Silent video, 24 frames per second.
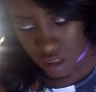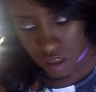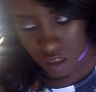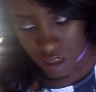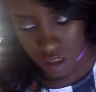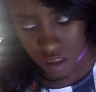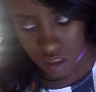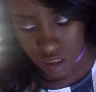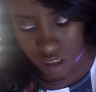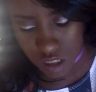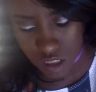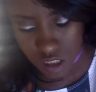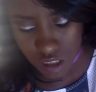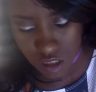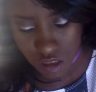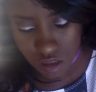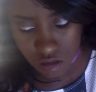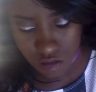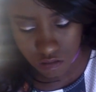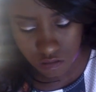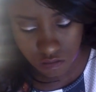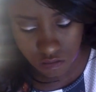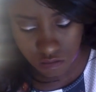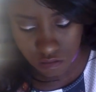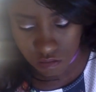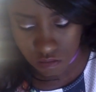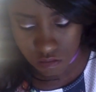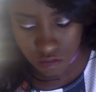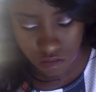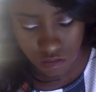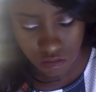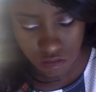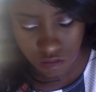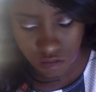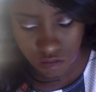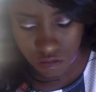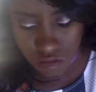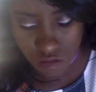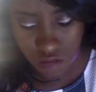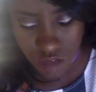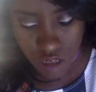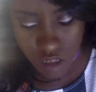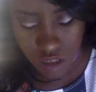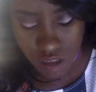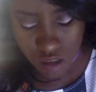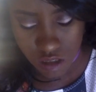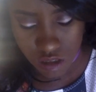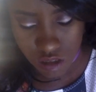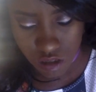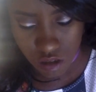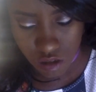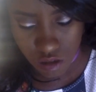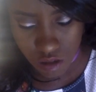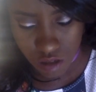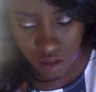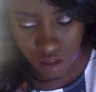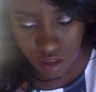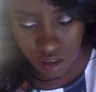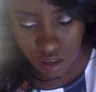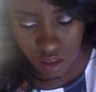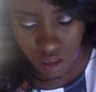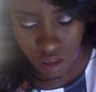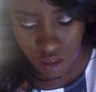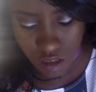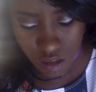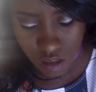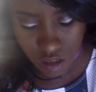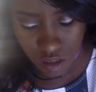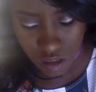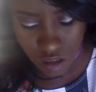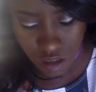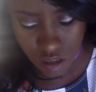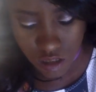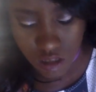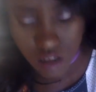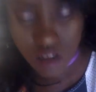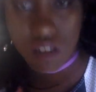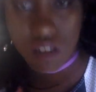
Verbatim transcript: like, this, guys just don't understand, like,